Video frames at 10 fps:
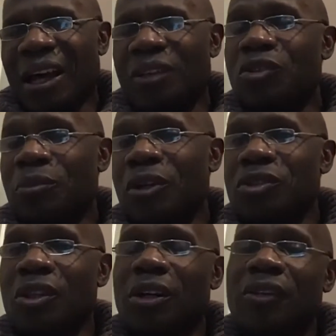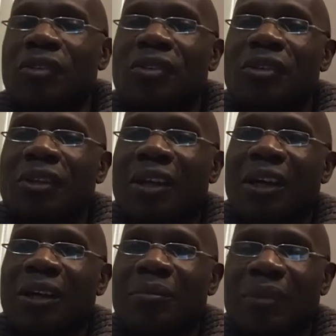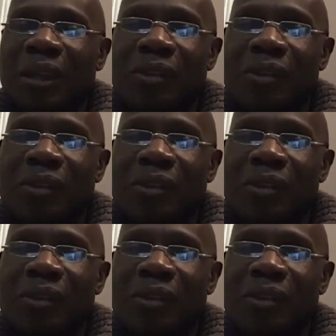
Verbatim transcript: I do martial arts, um,